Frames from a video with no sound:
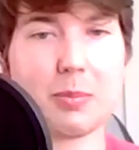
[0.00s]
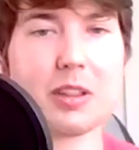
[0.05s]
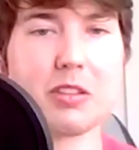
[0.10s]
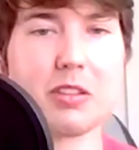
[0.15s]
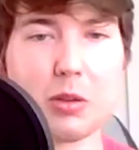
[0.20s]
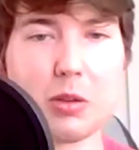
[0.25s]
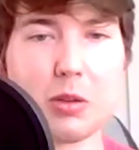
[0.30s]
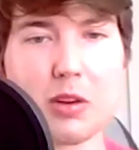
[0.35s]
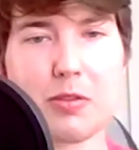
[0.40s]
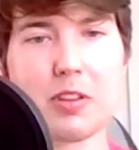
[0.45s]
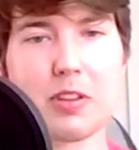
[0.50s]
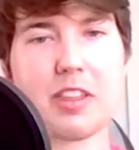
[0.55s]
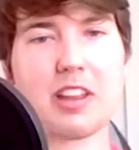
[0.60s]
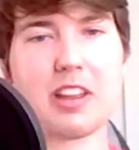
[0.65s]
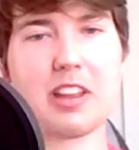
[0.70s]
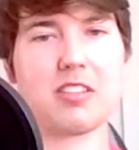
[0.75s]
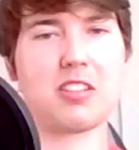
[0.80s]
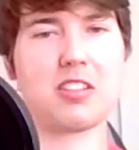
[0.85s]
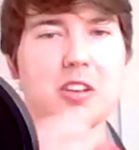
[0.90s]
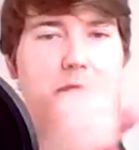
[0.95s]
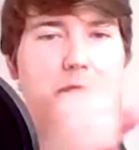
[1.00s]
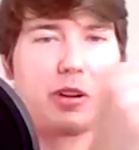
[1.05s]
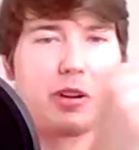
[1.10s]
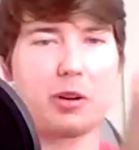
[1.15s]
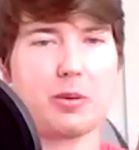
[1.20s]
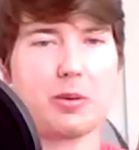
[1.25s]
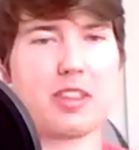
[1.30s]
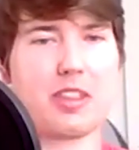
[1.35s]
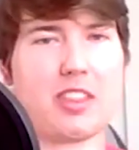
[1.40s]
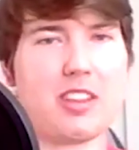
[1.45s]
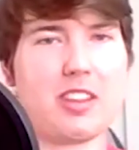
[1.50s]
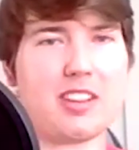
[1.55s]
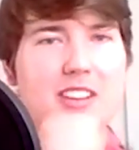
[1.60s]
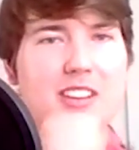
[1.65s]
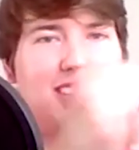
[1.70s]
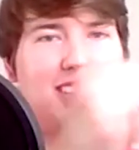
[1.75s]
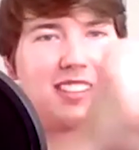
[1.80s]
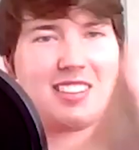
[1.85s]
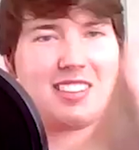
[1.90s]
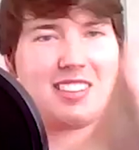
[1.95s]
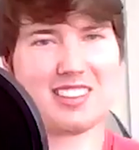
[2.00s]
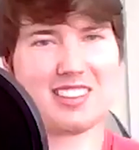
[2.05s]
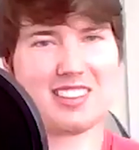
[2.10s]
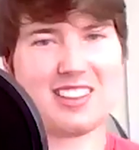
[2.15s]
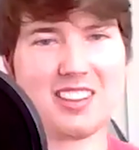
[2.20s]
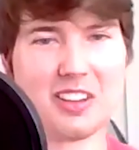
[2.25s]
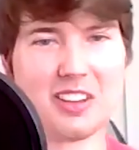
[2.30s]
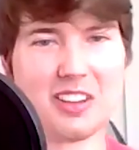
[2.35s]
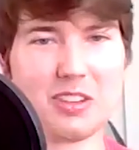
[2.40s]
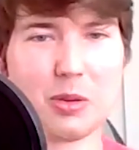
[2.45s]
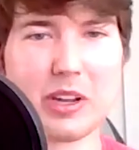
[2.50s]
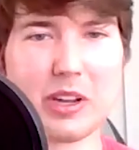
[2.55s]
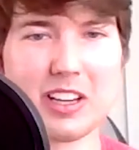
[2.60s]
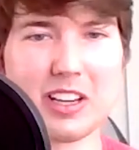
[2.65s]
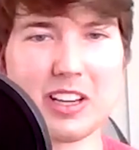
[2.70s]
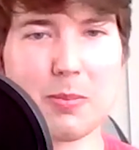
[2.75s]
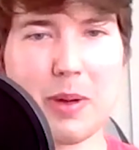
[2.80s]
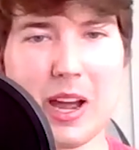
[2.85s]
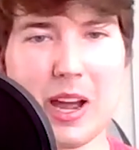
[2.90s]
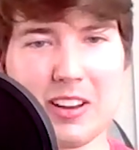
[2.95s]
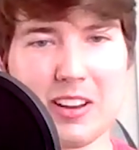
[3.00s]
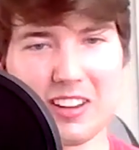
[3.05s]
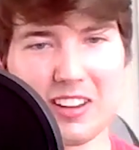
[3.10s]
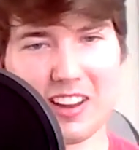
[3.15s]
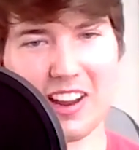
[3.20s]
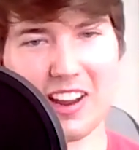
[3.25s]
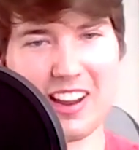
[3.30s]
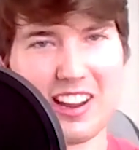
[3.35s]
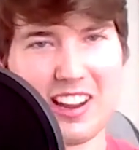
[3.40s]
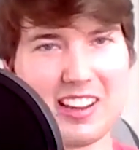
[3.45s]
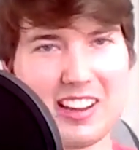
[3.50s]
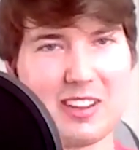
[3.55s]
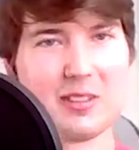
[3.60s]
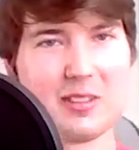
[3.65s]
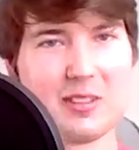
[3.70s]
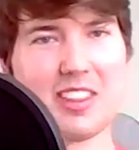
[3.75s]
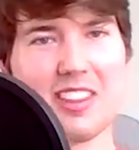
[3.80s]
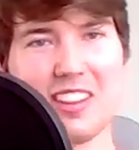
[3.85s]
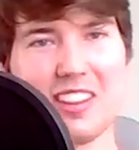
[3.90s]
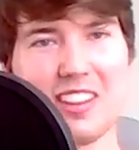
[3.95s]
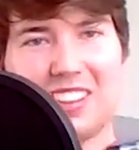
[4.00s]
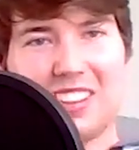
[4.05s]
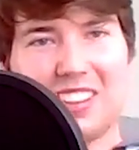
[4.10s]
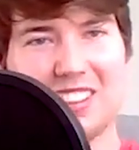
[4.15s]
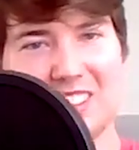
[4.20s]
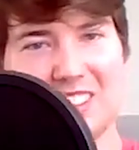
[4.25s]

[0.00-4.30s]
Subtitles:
but 2 different things: canoeing with the 2-handed paddle and kayaking with the